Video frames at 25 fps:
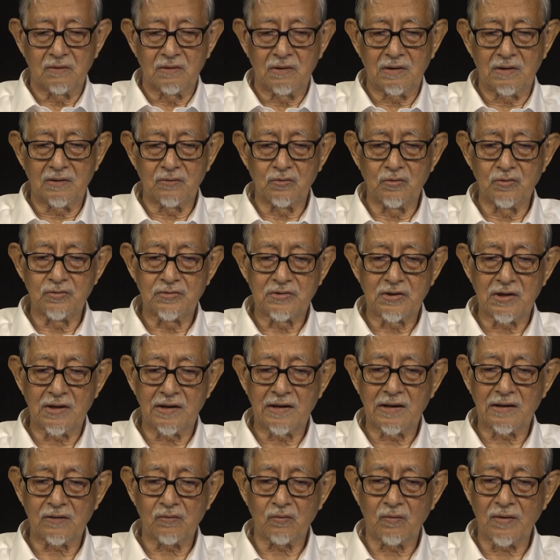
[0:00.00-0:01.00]
and which
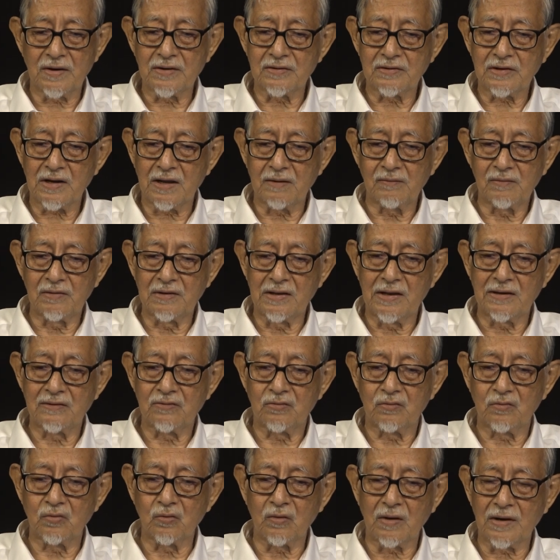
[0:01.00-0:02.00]
had at one time led
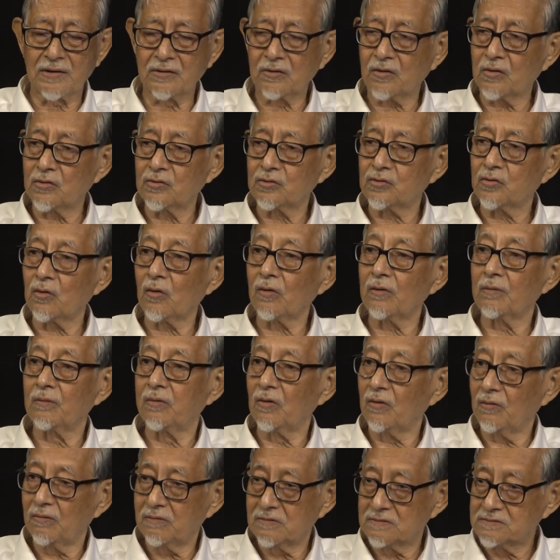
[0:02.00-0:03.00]
to
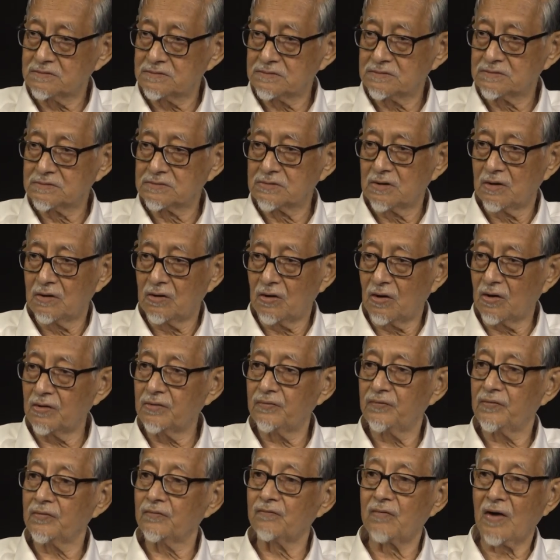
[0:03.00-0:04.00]
uncontrollable how do
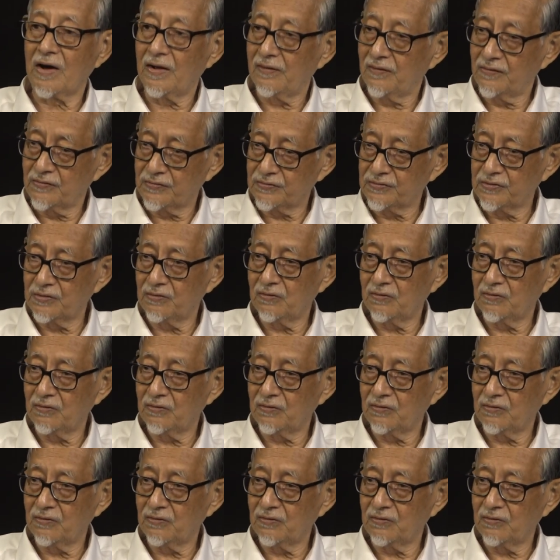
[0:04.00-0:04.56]
you feel balance,